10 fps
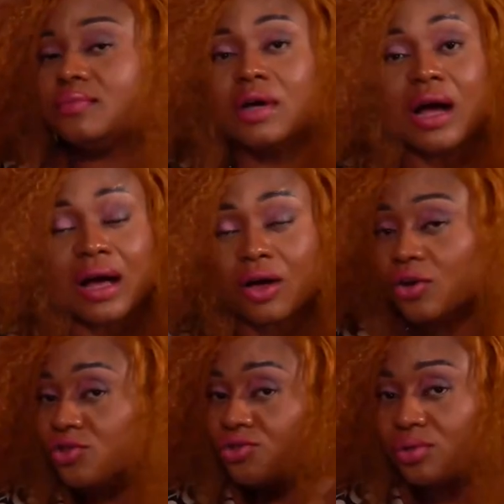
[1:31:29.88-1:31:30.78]
our
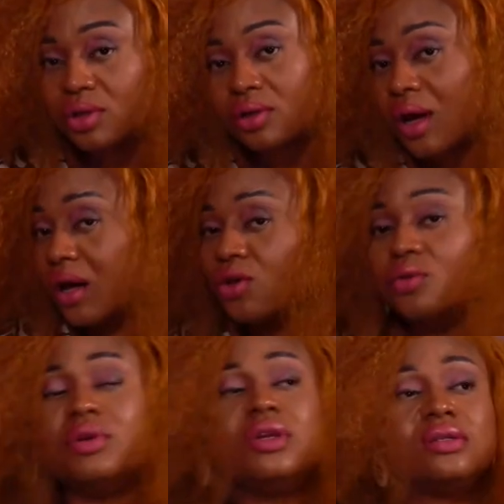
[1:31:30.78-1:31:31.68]
country, our
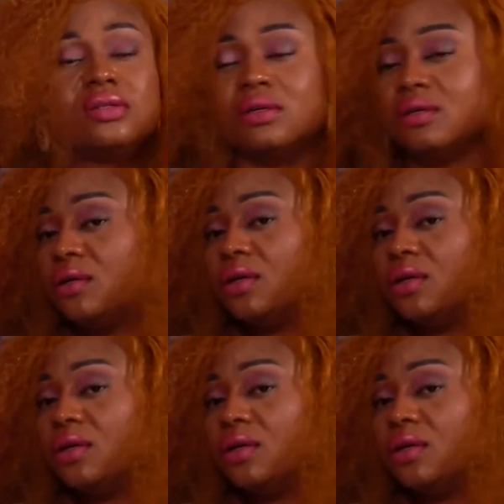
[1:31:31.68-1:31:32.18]
community,